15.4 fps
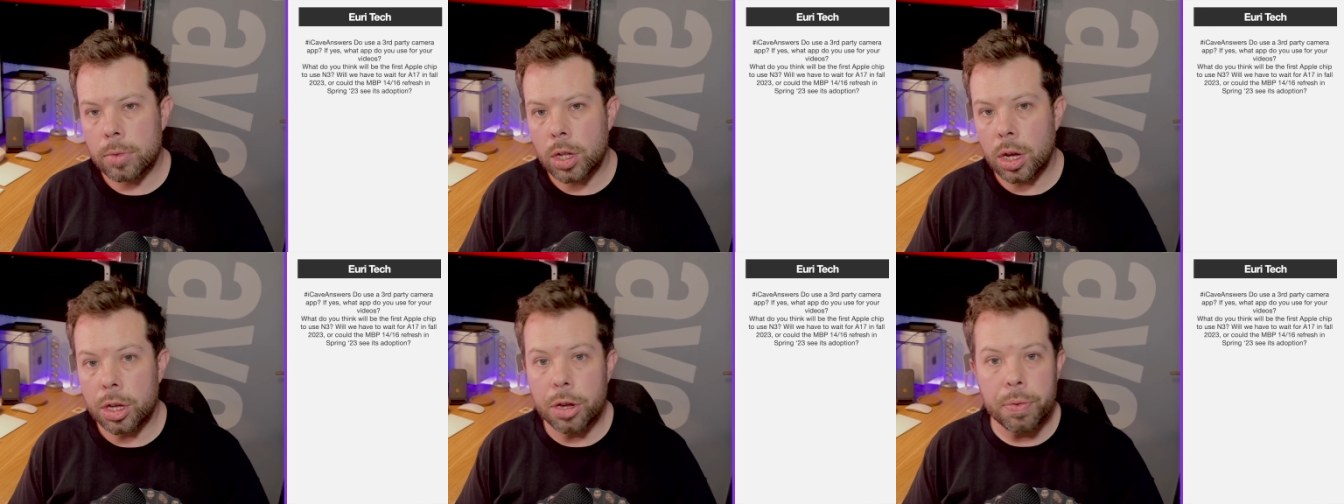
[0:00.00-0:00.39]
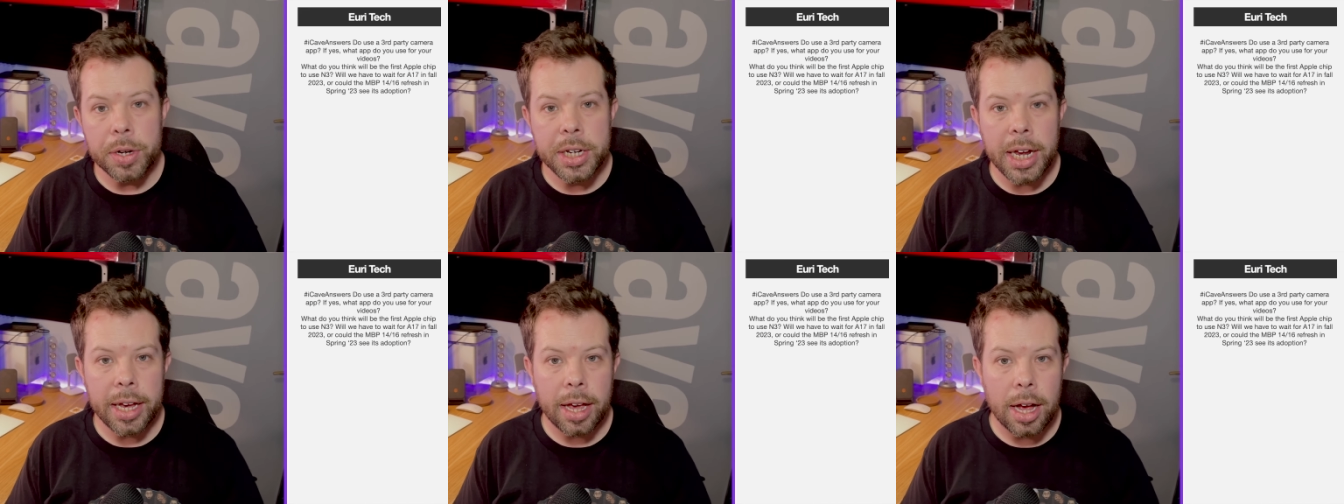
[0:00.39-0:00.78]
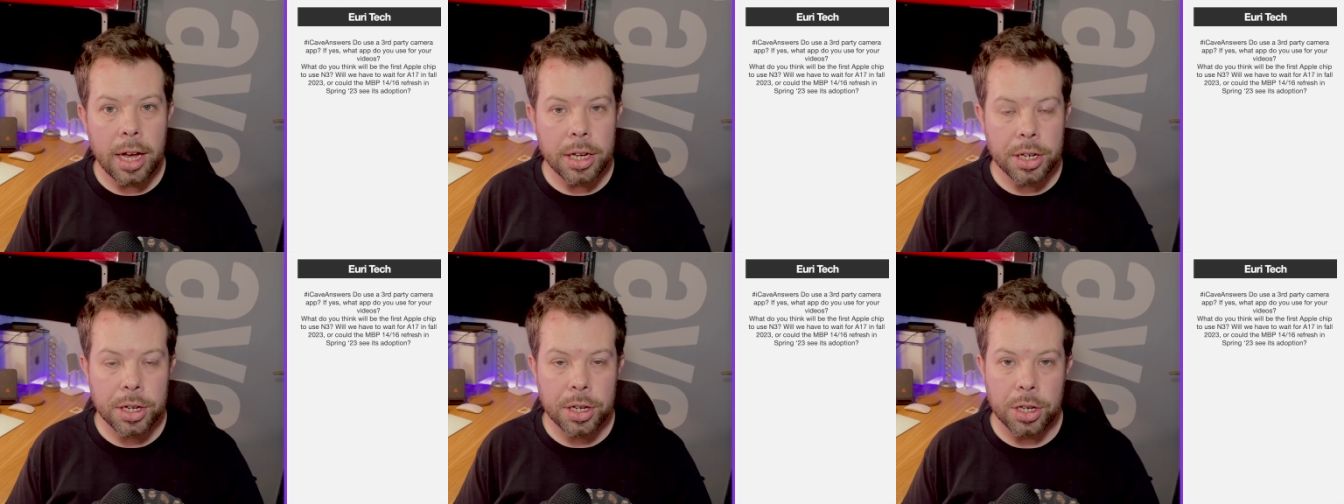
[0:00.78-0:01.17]
Yuritech
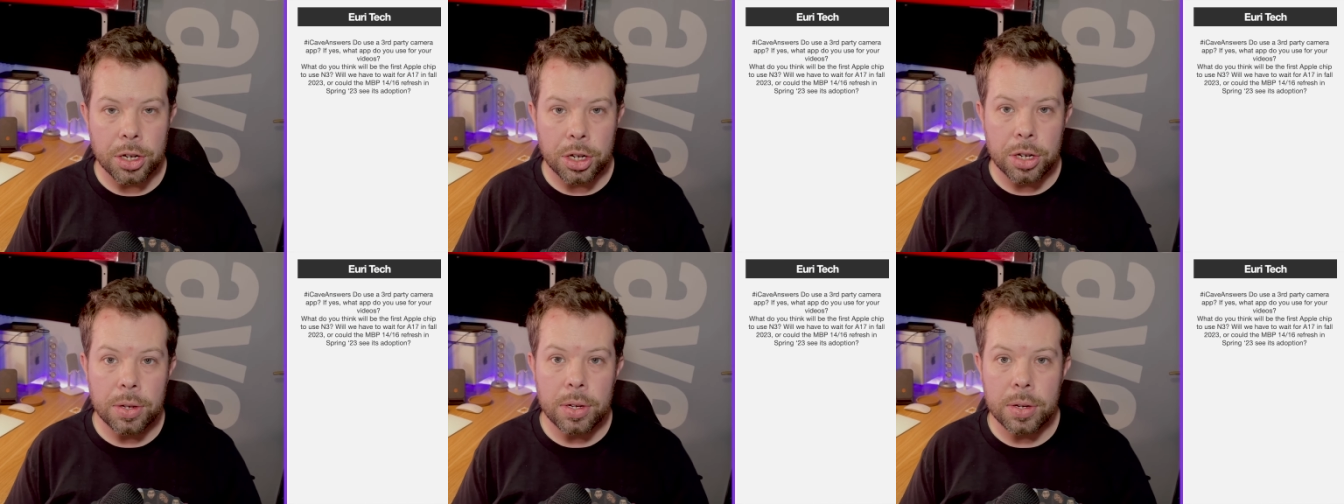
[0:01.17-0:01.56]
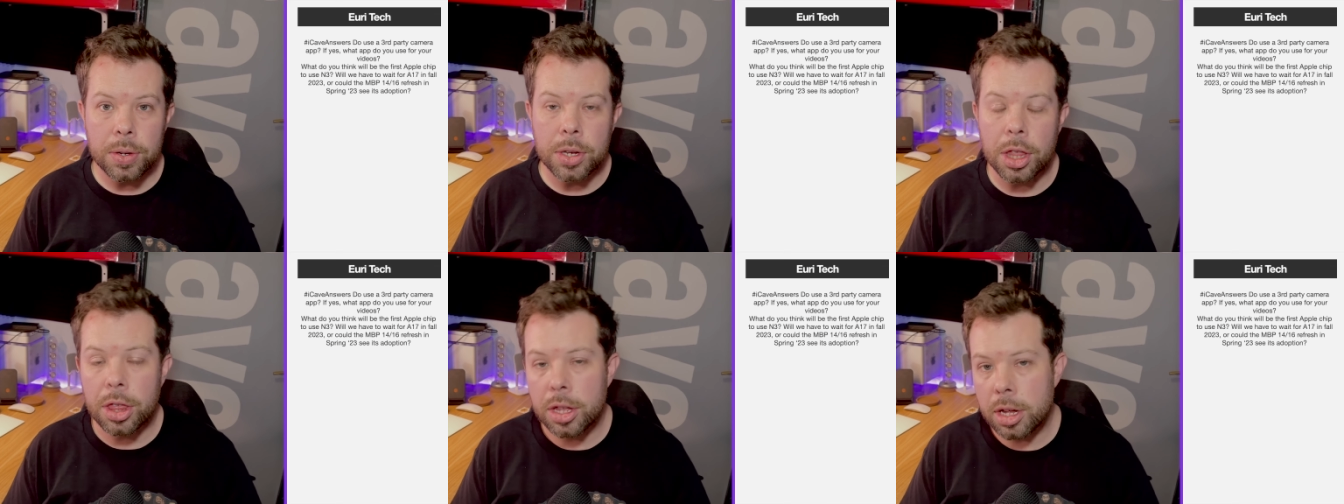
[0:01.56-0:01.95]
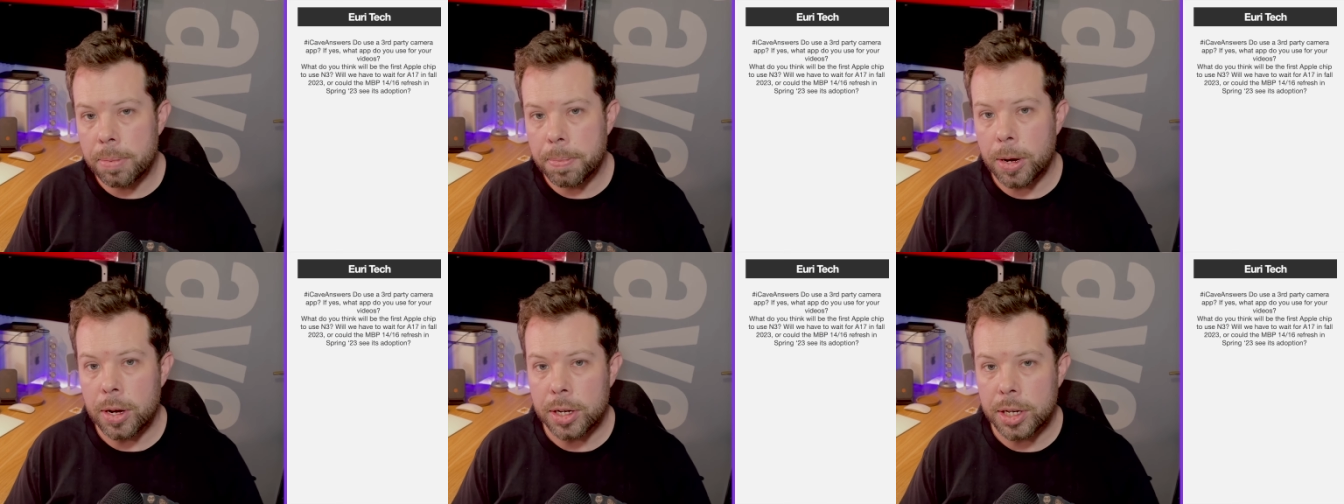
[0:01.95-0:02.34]
asks, do you use a
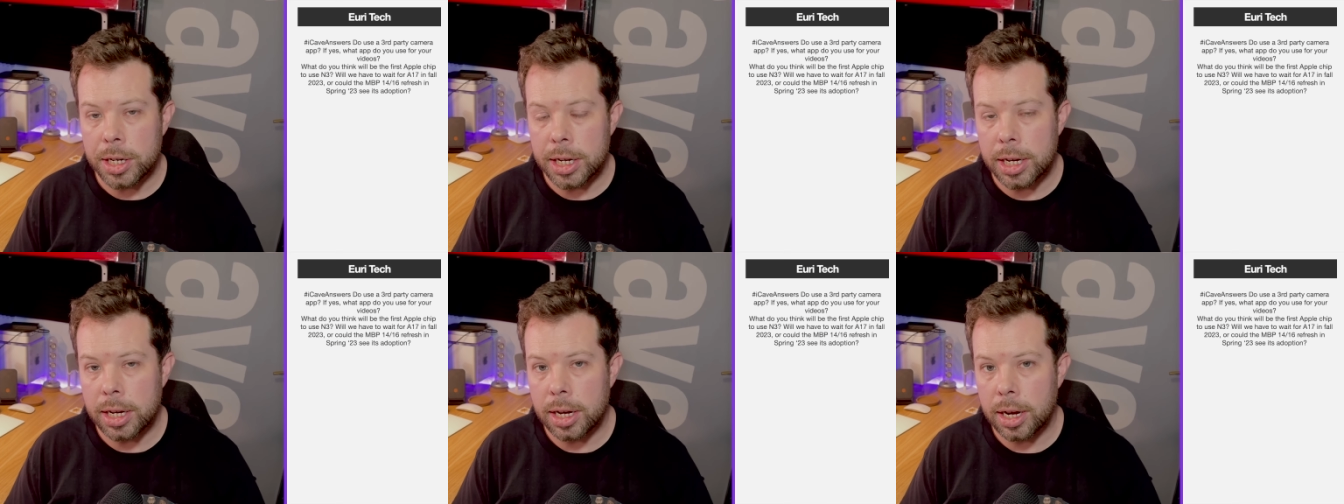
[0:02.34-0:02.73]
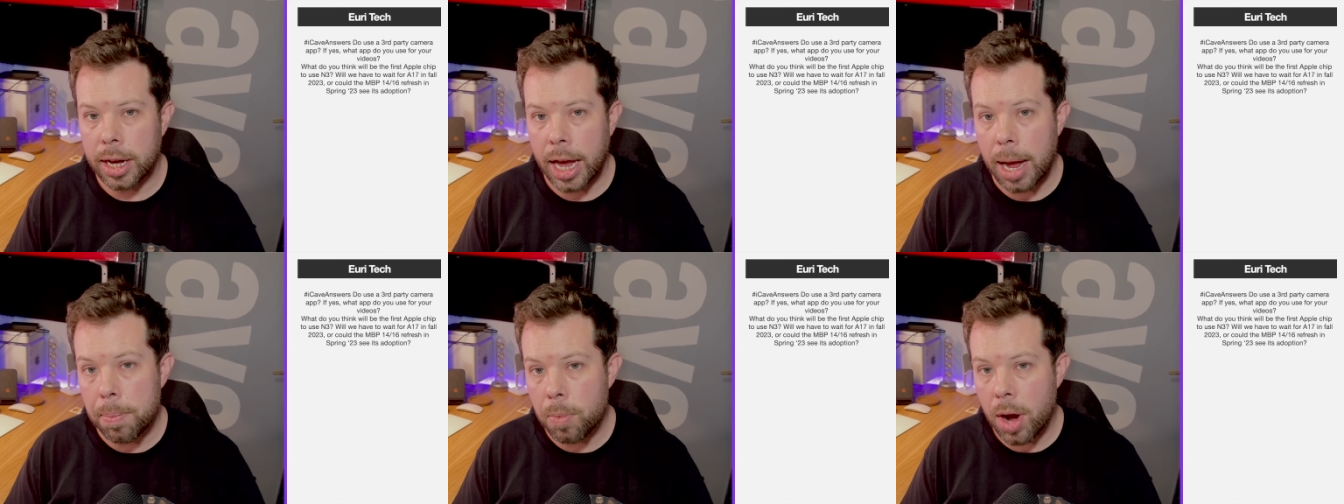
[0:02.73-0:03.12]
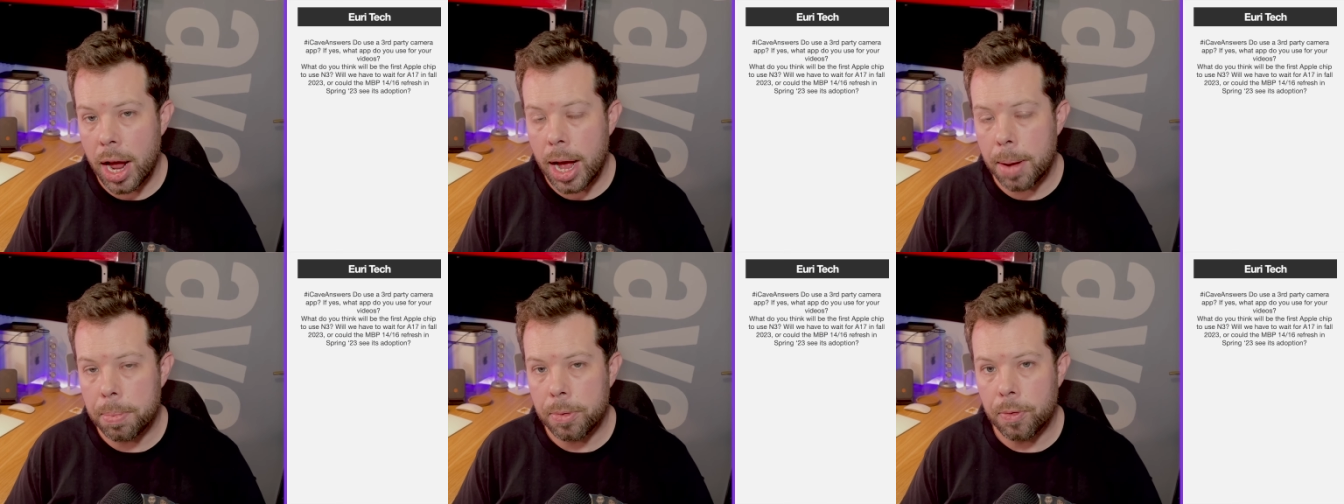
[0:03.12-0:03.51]
third-party camera
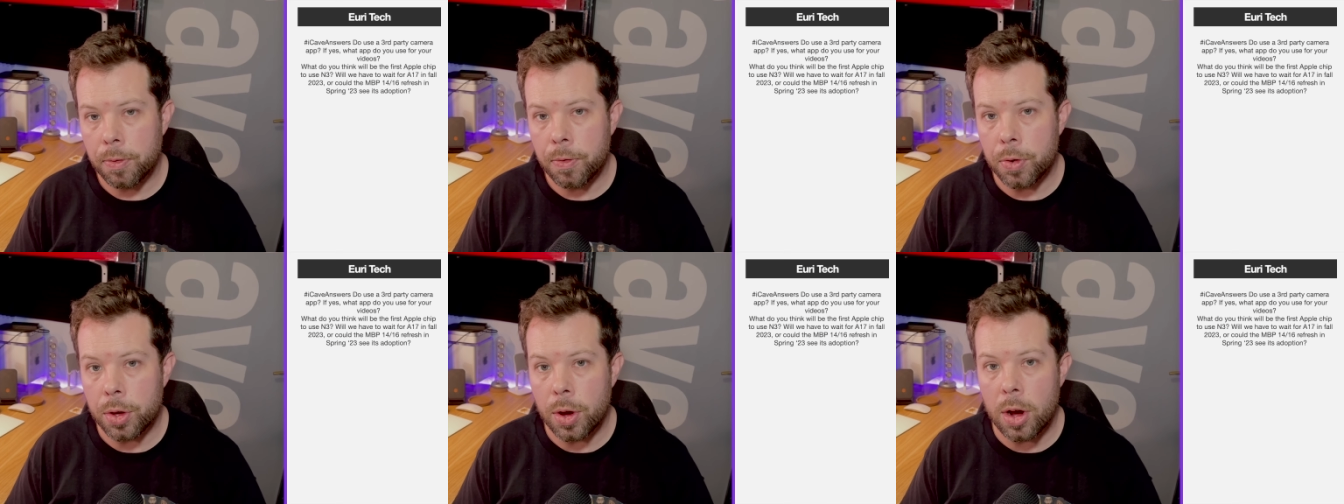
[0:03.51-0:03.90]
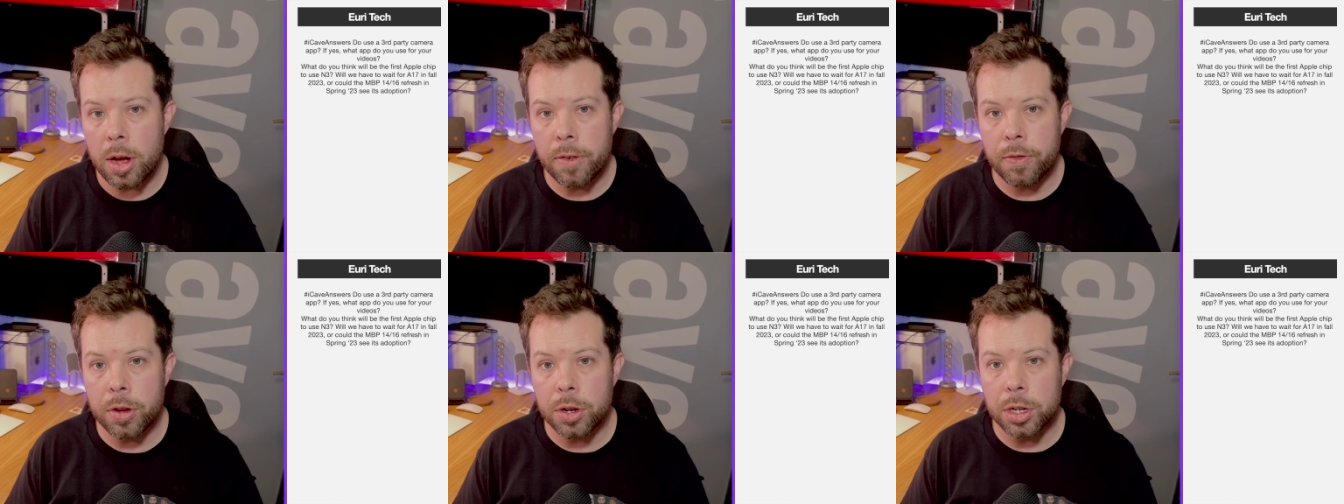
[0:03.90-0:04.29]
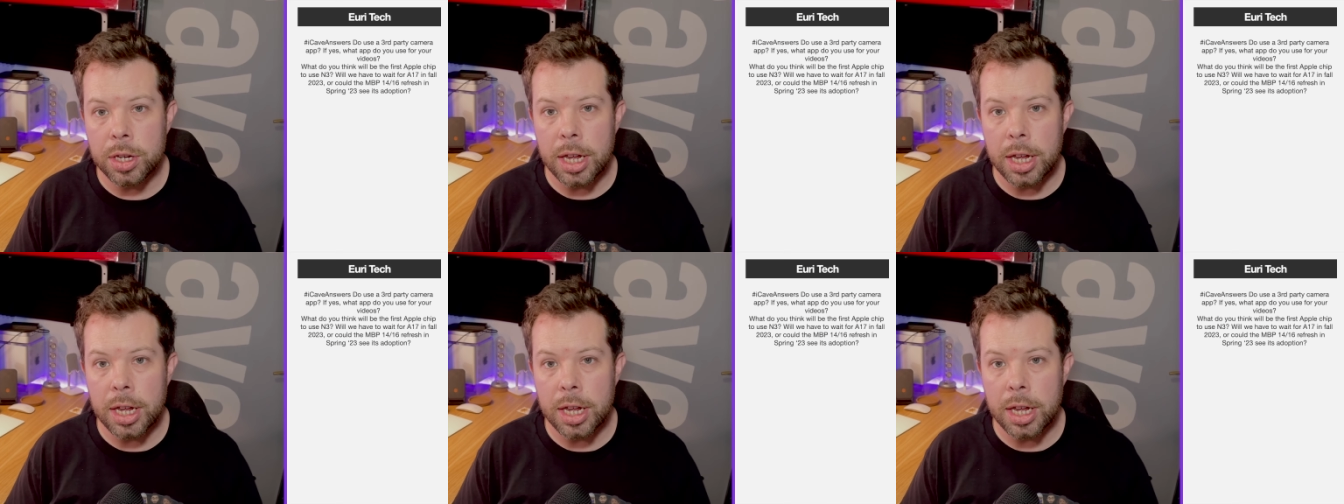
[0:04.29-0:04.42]
app for your iPhones?